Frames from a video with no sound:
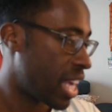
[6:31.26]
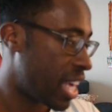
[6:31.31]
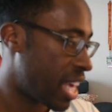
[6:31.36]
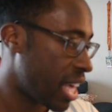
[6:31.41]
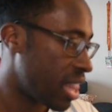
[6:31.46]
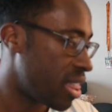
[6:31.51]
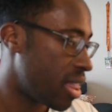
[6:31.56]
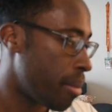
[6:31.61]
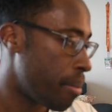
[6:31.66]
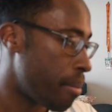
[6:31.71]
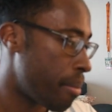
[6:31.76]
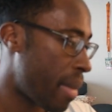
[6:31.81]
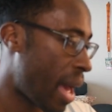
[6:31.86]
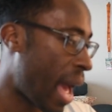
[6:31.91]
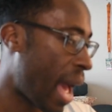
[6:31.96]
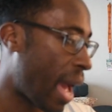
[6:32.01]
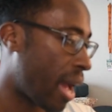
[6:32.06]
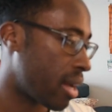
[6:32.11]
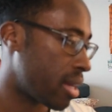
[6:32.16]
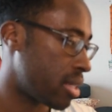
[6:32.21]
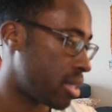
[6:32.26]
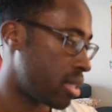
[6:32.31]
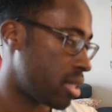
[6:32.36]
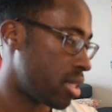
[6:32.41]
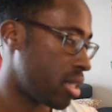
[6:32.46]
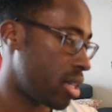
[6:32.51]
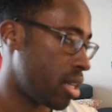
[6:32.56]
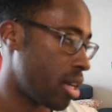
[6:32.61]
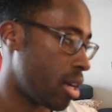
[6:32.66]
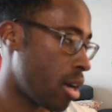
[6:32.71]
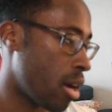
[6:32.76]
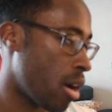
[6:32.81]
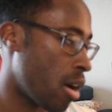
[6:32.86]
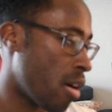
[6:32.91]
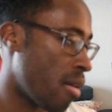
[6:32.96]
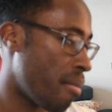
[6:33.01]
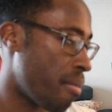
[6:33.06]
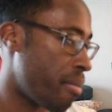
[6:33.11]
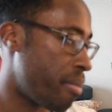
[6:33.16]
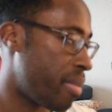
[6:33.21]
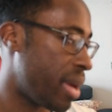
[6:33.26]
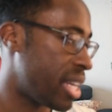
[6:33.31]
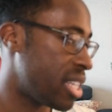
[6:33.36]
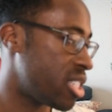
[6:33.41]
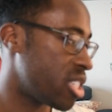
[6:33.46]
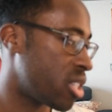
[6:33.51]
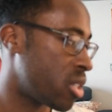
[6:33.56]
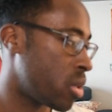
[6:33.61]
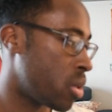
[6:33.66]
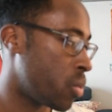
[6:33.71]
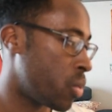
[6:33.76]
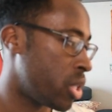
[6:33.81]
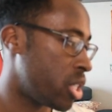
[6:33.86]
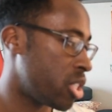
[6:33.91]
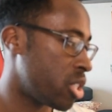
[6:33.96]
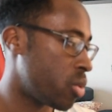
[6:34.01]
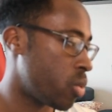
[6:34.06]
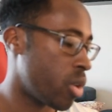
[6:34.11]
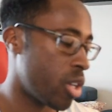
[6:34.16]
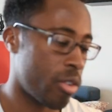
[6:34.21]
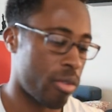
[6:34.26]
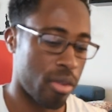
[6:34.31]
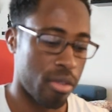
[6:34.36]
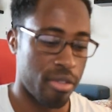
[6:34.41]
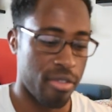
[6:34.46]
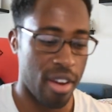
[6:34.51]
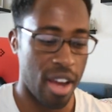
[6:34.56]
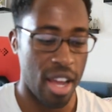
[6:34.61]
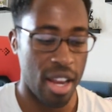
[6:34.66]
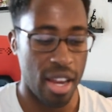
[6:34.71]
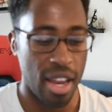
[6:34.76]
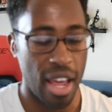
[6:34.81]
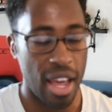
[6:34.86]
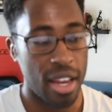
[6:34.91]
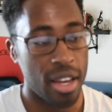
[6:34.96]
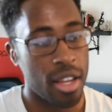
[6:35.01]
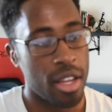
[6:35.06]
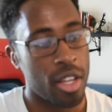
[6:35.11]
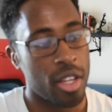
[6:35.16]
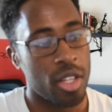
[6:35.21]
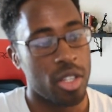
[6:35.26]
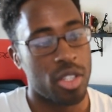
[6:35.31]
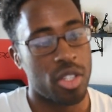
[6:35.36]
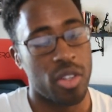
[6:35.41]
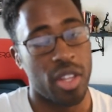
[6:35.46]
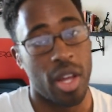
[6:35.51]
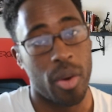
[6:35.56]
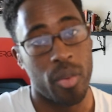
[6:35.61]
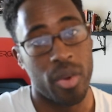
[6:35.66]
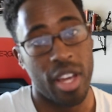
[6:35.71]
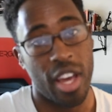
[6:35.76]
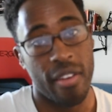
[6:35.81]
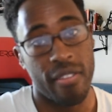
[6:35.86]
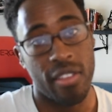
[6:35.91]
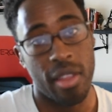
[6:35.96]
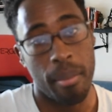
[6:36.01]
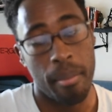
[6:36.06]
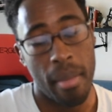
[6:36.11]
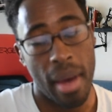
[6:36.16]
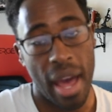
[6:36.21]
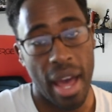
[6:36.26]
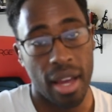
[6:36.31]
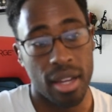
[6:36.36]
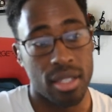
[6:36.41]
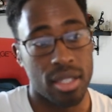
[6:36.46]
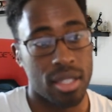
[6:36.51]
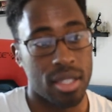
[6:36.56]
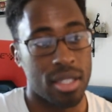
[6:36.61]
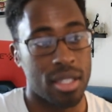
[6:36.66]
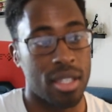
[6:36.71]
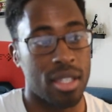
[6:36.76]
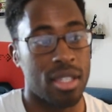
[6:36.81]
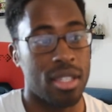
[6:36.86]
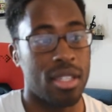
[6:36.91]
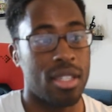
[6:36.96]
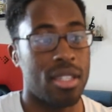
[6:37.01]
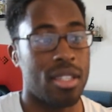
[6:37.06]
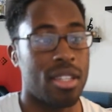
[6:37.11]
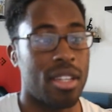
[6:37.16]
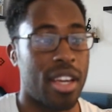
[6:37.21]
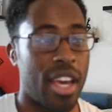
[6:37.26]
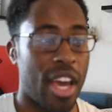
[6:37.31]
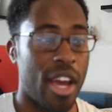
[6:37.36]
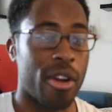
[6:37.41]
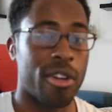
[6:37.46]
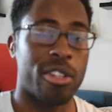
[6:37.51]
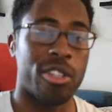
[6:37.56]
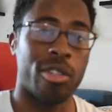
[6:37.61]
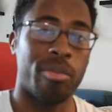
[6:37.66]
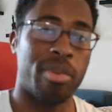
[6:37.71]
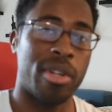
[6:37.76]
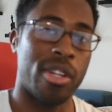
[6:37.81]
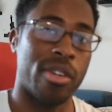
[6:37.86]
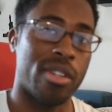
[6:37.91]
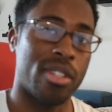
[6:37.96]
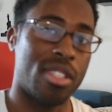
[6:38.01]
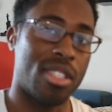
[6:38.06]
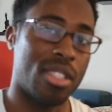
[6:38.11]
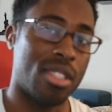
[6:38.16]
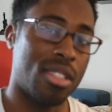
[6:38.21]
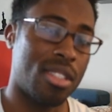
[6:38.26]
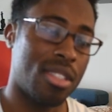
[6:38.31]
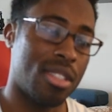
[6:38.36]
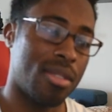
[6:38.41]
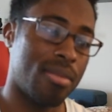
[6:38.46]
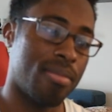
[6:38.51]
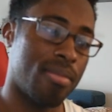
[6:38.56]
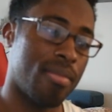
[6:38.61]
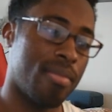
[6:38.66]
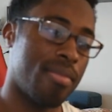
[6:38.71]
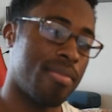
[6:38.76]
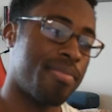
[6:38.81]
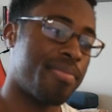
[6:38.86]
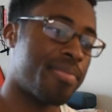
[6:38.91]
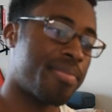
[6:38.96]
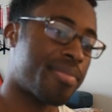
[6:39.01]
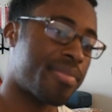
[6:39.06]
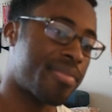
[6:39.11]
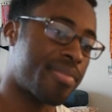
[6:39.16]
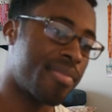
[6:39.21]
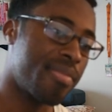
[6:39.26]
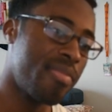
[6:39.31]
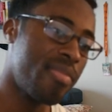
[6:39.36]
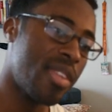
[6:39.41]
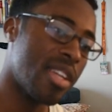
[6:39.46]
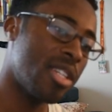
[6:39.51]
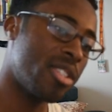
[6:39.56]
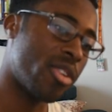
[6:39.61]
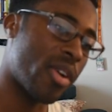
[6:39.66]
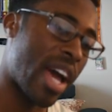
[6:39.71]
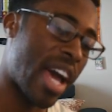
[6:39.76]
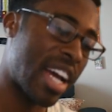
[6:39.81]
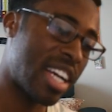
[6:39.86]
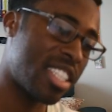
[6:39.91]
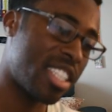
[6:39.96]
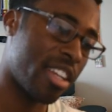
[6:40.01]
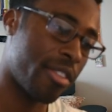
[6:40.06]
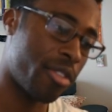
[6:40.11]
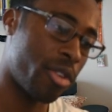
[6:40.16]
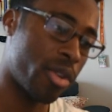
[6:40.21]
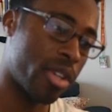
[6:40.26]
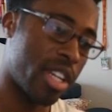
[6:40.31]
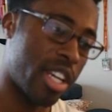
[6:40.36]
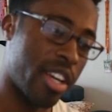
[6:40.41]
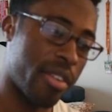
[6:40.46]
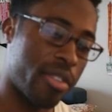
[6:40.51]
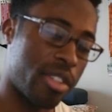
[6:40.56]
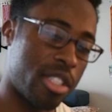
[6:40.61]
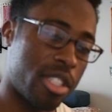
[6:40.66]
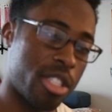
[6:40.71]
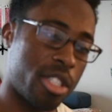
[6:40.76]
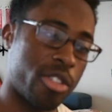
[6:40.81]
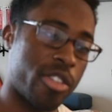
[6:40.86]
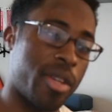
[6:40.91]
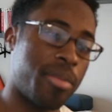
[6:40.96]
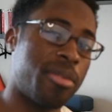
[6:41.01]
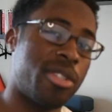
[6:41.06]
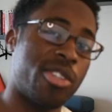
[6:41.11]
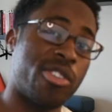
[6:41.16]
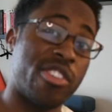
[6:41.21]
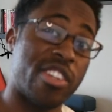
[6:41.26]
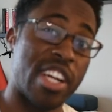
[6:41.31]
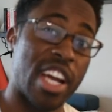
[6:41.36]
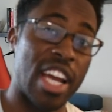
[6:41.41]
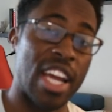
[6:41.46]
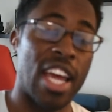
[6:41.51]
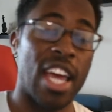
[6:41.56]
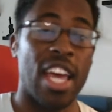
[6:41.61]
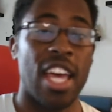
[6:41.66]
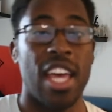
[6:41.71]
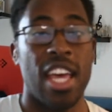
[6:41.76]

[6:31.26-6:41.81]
get the max. Basically, we just want to refine that so that we have the max character appearances. So X, if you could give us a script to create